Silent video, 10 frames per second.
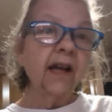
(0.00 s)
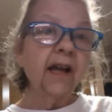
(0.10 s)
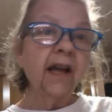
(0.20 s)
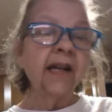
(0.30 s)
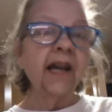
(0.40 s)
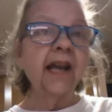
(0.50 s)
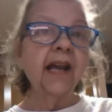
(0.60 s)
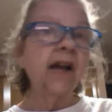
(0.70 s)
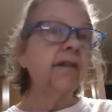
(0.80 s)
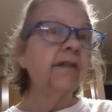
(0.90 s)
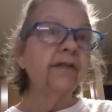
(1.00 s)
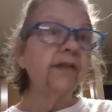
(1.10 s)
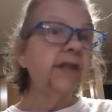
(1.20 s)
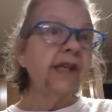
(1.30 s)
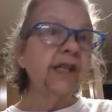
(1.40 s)
and I have
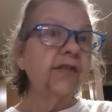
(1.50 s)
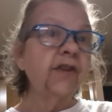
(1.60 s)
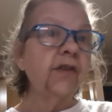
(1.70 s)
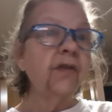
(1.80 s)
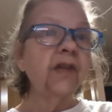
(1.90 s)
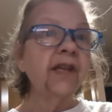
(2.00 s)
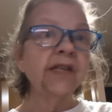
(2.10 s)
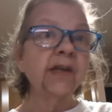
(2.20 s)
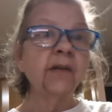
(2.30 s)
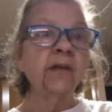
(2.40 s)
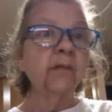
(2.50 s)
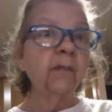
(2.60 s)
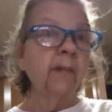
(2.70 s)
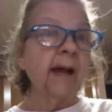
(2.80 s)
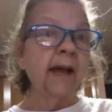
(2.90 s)
these few things in
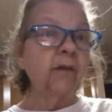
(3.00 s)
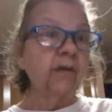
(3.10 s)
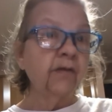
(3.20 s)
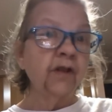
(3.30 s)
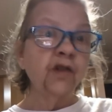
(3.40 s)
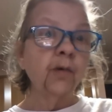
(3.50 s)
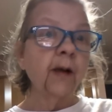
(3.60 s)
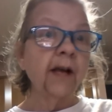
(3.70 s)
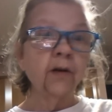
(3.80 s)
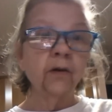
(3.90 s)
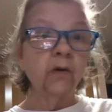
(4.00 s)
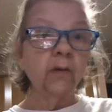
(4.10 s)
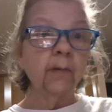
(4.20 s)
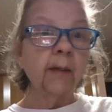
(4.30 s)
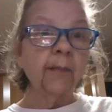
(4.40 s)
my refrigerator or
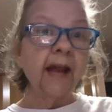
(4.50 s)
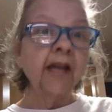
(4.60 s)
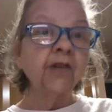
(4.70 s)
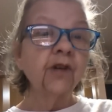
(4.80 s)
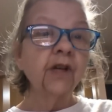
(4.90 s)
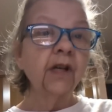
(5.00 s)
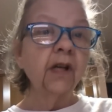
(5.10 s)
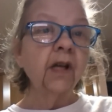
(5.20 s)
my pantry.